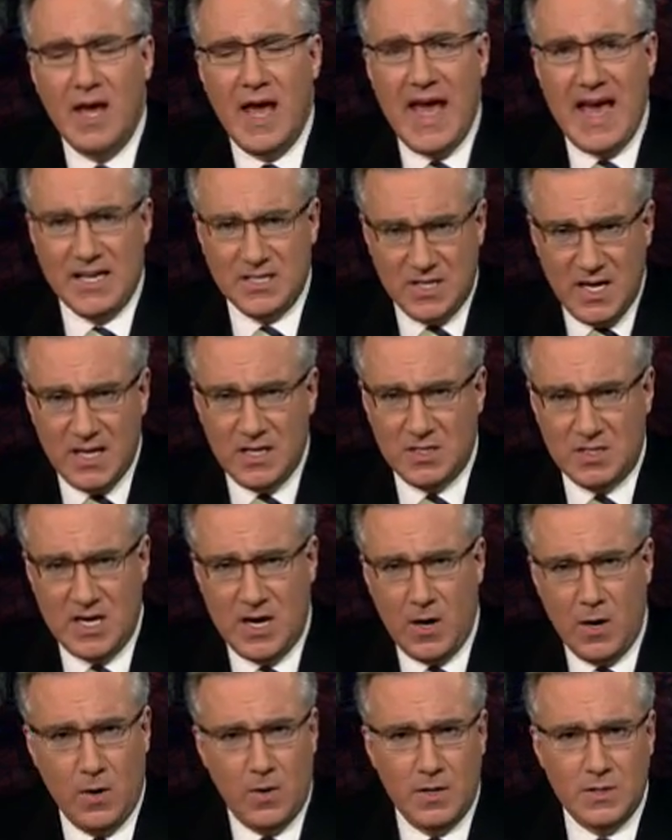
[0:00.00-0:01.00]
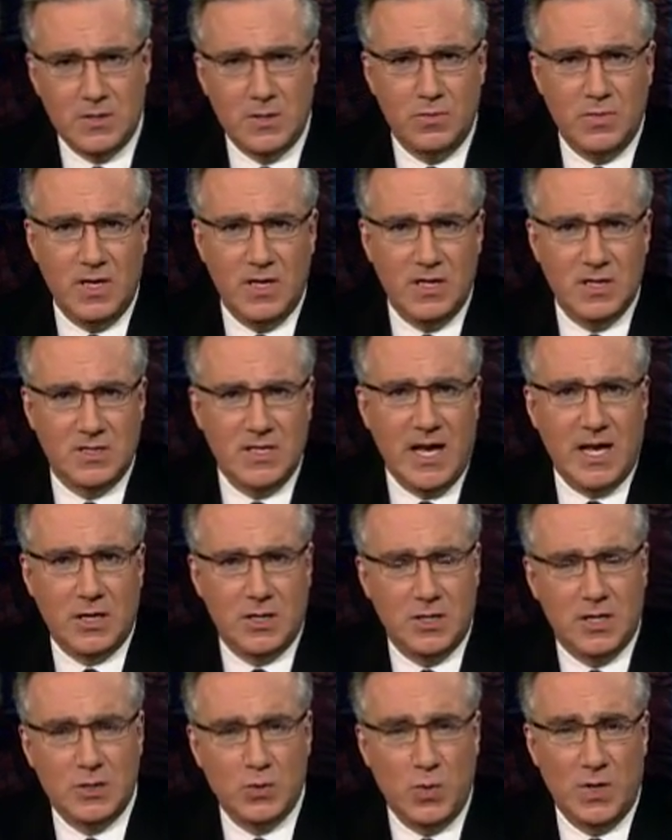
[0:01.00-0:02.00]
As in terrorism, it is not
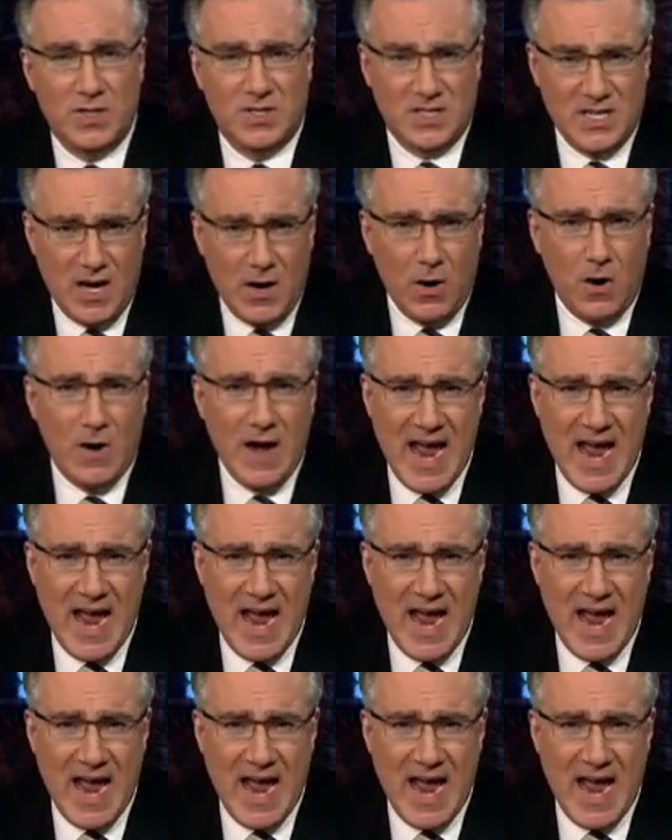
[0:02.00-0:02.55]
just when terror